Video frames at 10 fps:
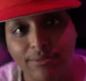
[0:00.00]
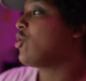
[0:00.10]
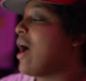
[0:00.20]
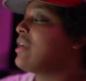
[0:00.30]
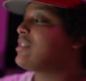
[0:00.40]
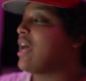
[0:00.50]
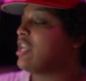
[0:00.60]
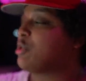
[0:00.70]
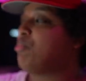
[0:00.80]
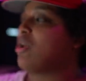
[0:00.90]
So I
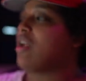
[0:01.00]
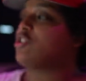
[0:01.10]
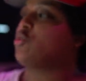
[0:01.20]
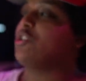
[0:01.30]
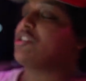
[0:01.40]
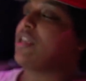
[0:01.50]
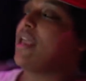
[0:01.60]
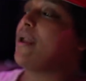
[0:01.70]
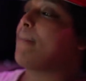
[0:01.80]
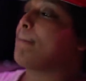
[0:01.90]
decided to put out a tweet saying,